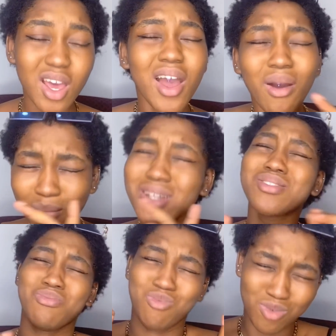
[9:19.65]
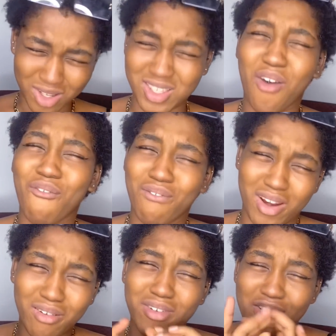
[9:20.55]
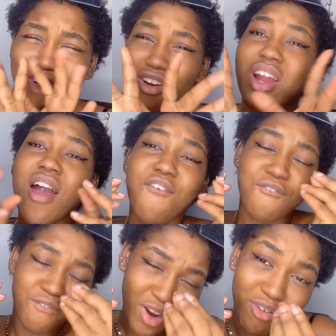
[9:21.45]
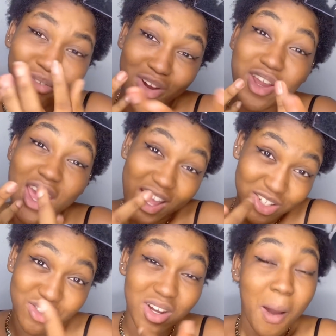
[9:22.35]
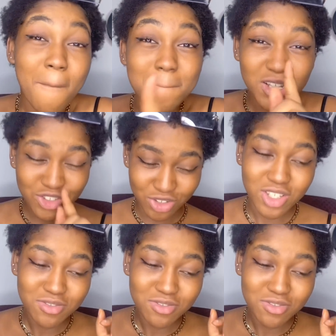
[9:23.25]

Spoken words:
which was very, very, very, very, very extra stressful.